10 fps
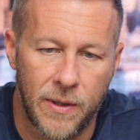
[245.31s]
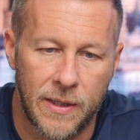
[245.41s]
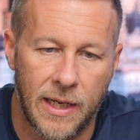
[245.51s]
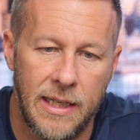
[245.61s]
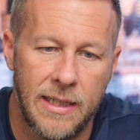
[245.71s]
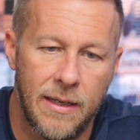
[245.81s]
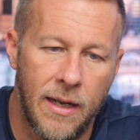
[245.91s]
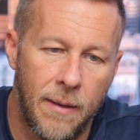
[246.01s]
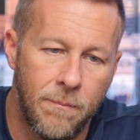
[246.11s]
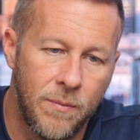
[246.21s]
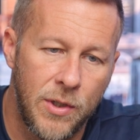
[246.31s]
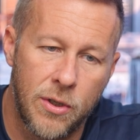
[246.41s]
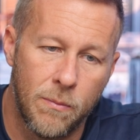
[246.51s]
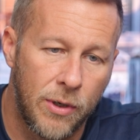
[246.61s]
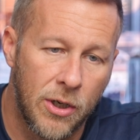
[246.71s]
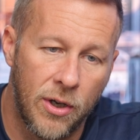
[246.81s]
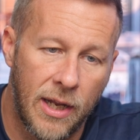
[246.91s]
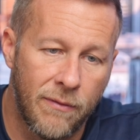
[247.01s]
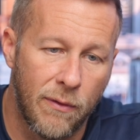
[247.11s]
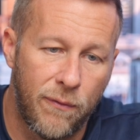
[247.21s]
Okay, you can bring on
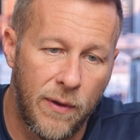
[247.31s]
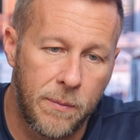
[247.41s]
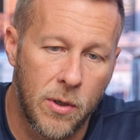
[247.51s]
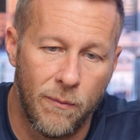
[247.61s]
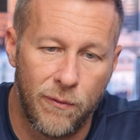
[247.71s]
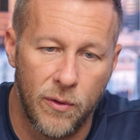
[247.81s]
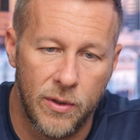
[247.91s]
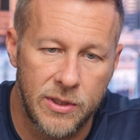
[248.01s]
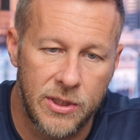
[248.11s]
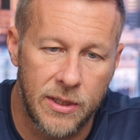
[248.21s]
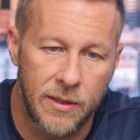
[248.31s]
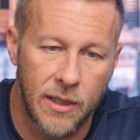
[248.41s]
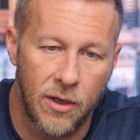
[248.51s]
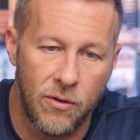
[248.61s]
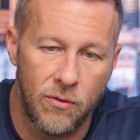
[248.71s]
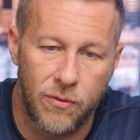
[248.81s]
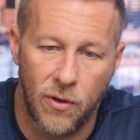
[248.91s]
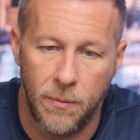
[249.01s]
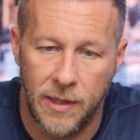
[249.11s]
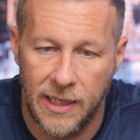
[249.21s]
other fib confluence. You can go
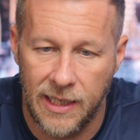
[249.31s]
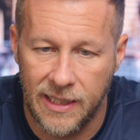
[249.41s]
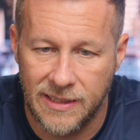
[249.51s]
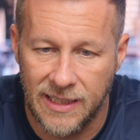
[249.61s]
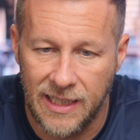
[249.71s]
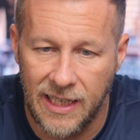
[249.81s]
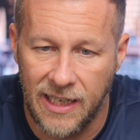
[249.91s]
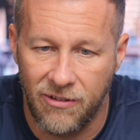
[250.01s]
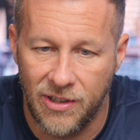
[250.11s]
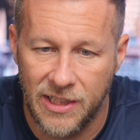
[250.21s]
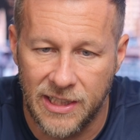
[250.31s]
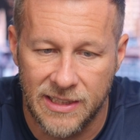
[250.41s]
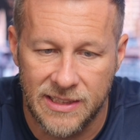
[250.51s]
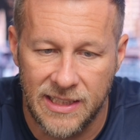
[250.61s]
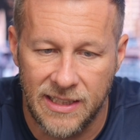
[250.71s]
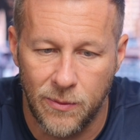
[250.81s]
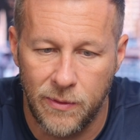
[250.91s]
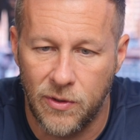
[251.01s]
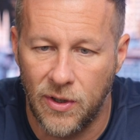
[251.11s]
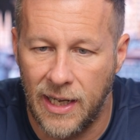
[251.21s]
from here to here, and you can see that
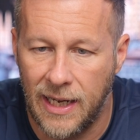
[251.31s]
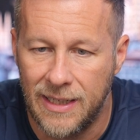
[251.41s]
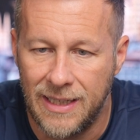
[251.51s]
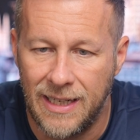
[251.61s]
we've got that